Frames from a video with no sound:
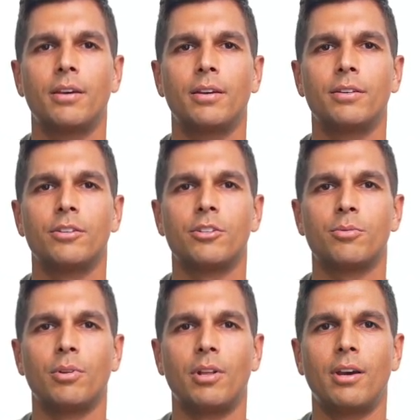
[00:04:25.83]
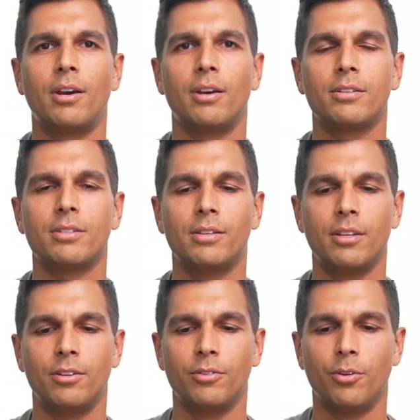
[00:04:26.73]
And just relax. And
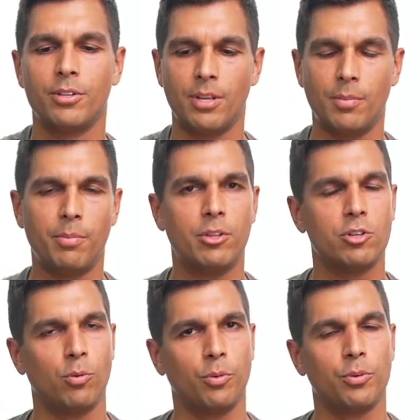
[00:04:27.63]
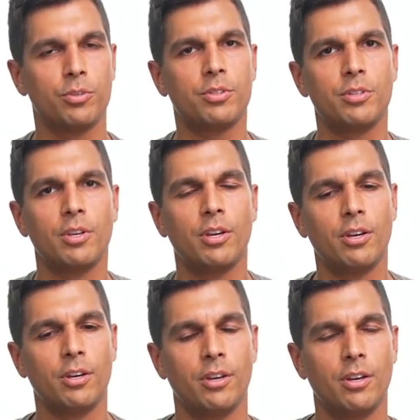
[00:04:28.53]
then you'll notice that maybe the shoulders
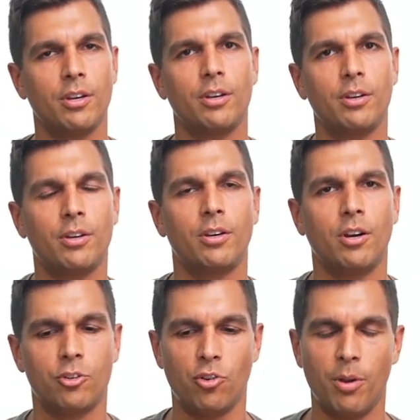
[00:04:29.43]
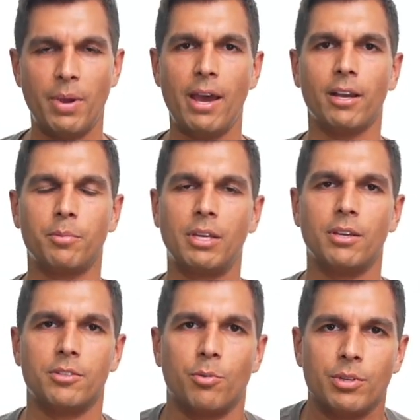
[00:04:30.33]
are drawn back
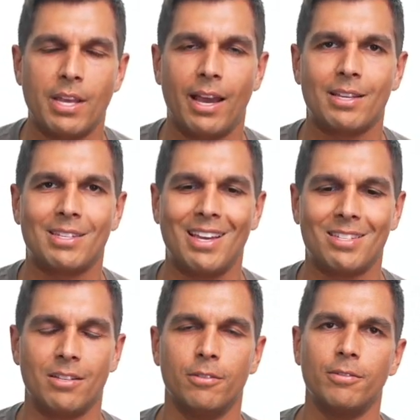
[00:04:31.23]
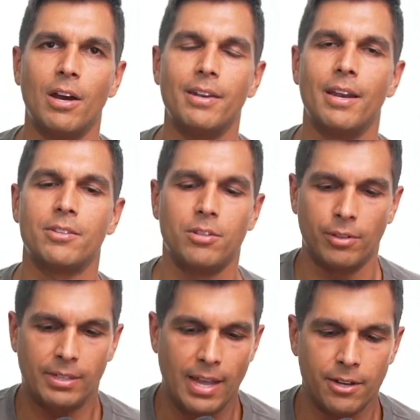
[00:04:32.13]
because there was excessive, unnecessary
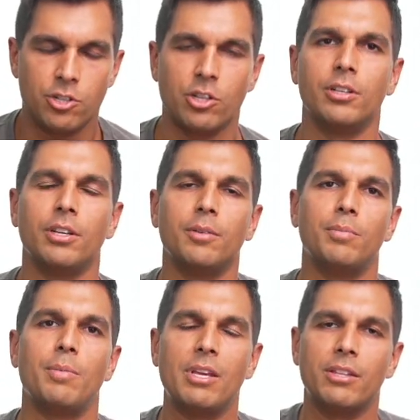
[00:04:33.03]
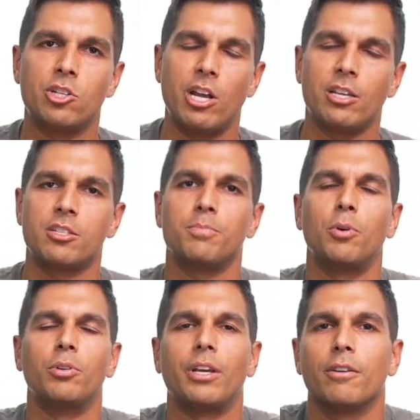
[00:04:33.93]
tension, maybe in the chest,
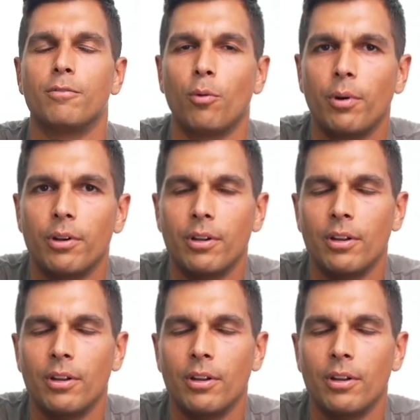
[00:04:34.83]
pulling it forward.